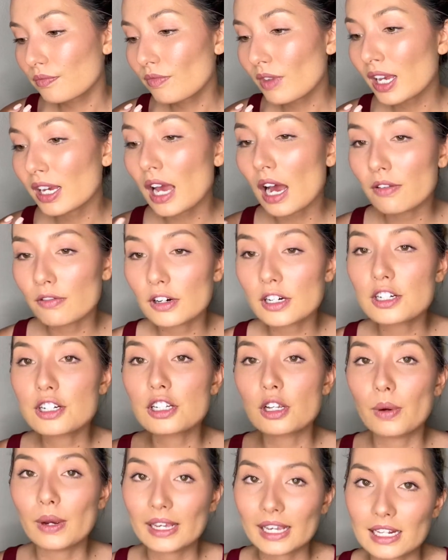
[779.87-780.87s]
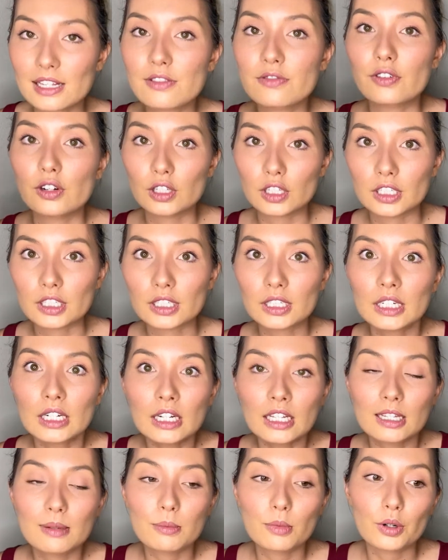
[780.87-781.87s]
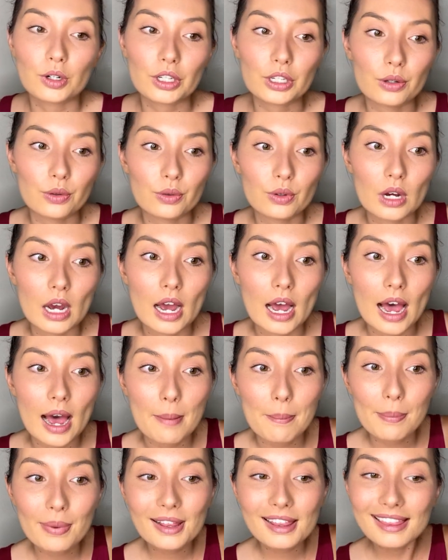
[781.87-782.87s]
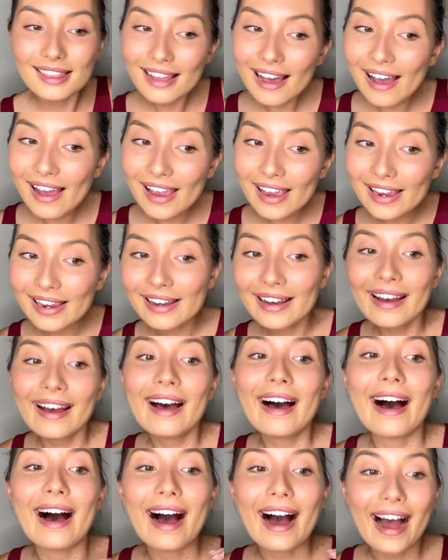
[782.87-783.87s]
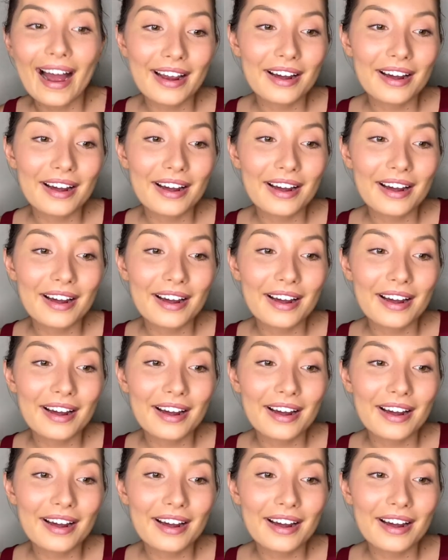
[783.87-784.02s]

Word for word: coverage so it gets fuller the more you apply. I